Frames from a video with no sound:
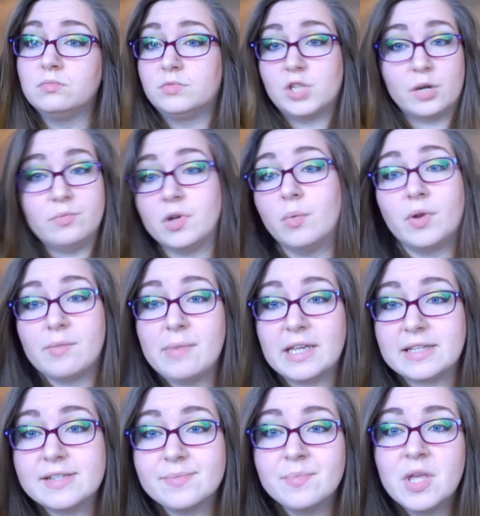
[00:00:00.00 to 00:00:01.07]
don't know what it
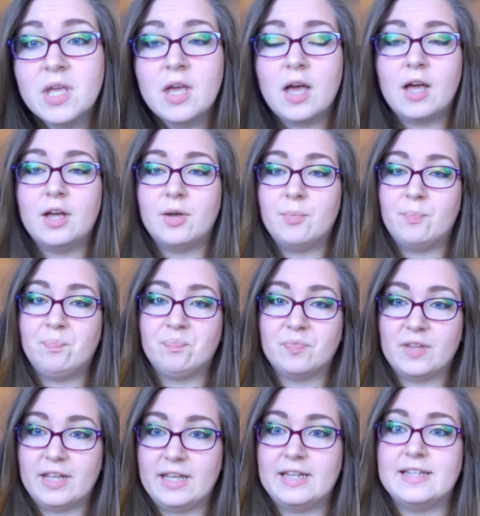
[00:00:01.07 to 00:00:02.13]
means.
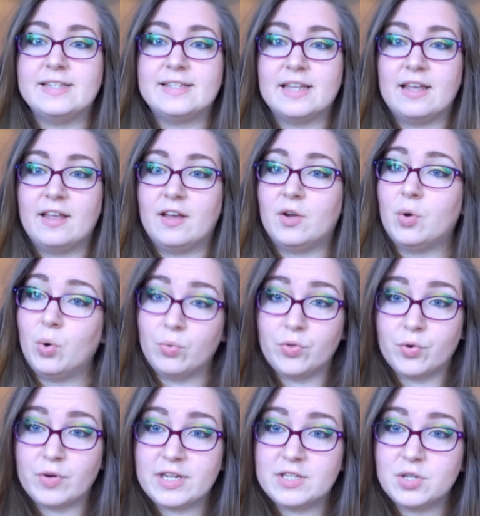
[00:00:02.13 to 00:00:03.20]
It is called the
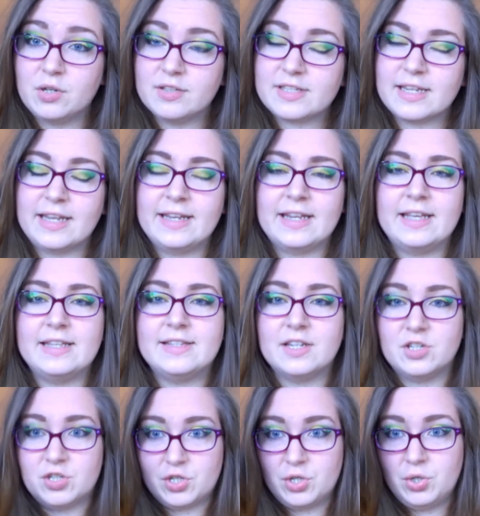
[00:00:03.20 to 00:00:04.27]
green dot. It is
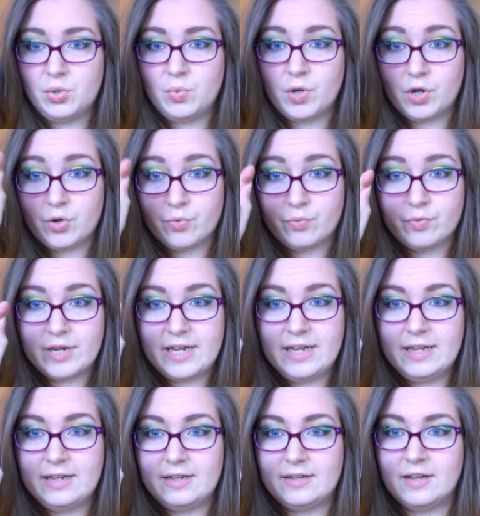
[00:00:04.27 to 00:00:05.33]
2
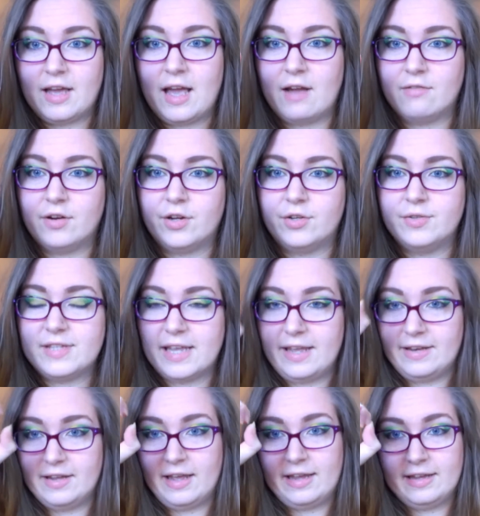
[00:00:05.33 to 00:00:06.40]
green arrows
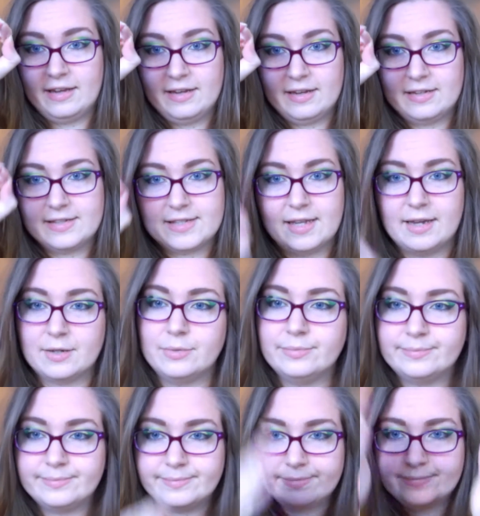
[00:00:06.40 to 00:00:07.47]
in a little circle,
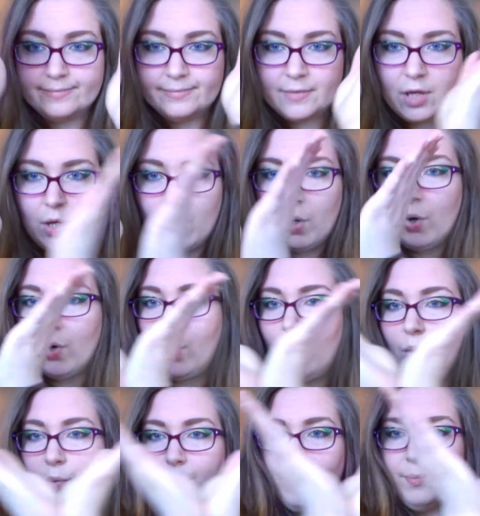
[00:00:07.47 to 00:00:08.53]

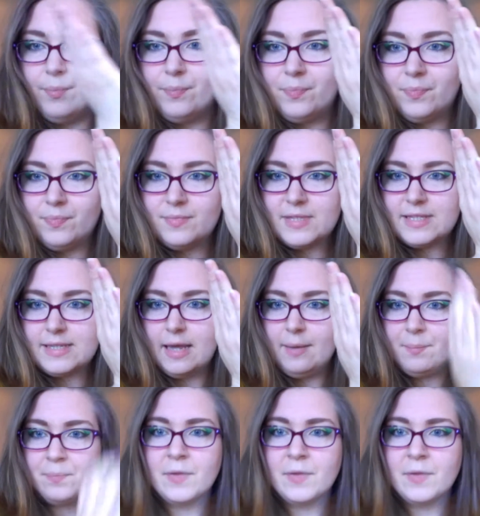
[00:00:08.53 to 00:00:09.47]
comme ça.